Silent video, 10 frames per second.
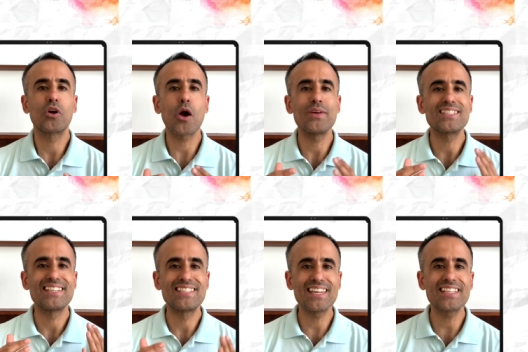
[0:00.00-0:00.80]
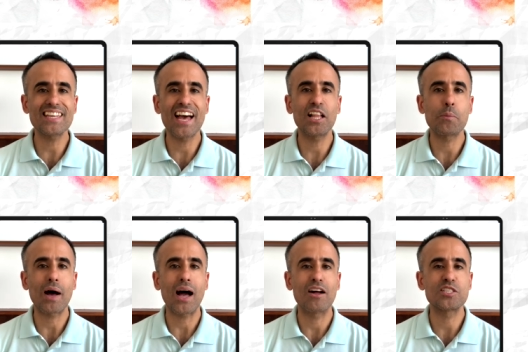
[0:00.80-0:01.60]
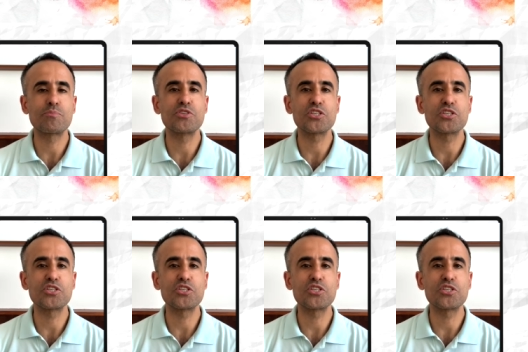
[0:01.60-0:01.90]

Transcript: We'll go into detail about how to